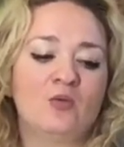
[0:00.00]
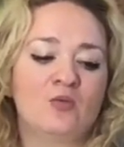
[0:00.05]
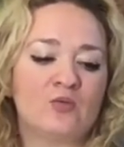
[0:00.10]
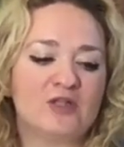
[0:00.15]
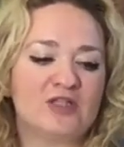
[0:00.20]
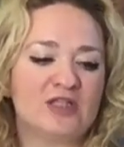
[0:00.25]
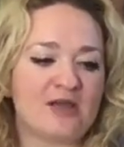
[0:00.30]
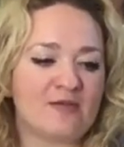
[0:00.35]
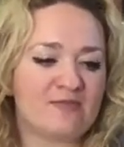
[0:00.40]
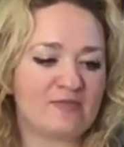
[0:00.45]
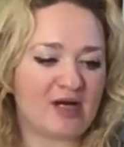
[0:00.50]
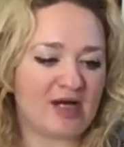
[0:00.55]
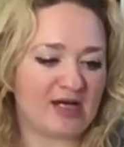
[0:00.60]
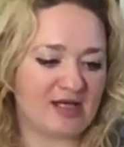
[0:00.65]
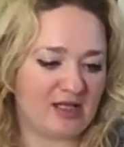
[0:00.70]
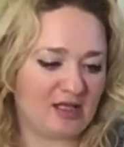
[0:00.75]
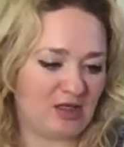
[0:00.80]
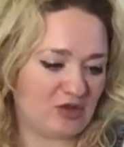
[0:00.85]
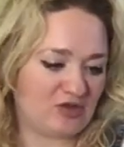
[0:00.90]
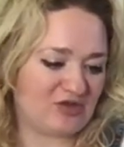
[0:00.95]
we don't
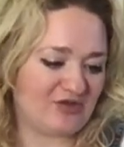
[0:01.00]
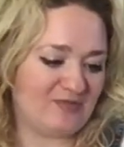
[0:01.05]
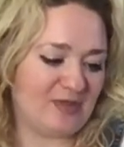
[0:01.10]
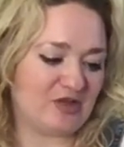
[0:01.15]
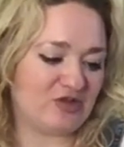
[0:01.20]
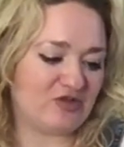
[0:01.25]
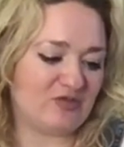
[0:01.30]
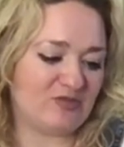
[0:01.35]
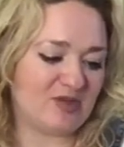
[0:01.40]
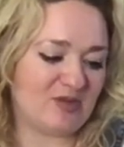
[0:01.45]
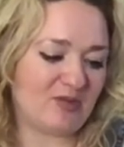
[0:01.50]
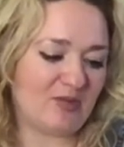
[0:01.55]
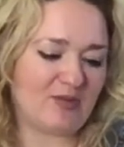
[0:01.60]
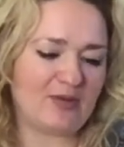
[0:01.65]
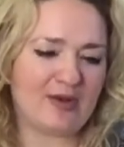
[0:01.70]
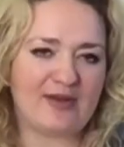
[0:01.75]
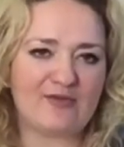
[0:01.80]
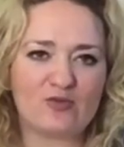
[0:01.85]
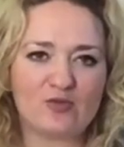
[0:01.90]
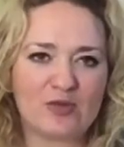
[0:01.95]
buy a lot of mushrooms, but
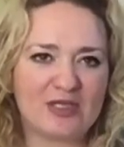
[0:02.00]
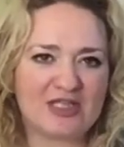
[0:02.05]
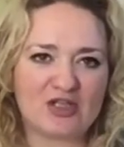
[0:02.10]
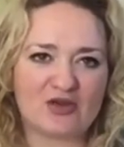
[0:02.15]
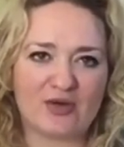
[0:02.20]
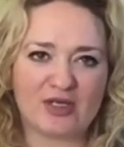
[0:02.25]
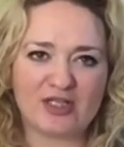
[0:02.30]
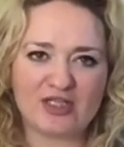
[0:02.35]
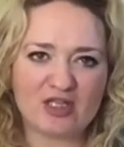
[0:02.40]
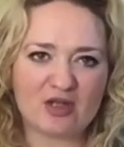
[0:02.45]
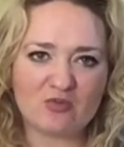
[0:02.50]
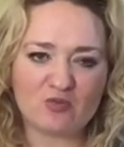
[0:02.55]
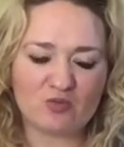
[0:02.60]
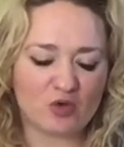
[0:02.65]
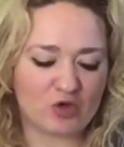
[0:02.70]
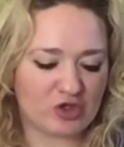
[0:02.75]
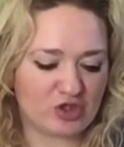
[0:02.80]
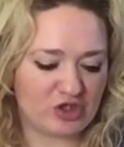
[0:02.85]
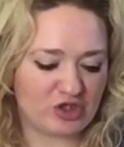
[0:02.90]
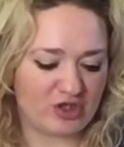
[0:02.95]
whenever we do, I don't
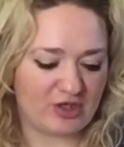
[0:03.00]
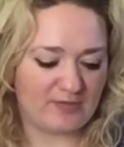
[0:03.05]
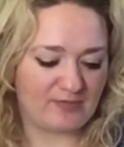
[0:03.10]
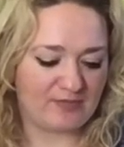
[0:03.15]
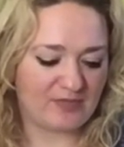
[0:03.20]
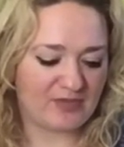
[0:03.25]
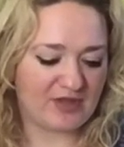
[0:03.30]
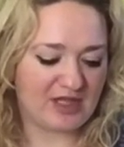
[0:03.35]
wash them.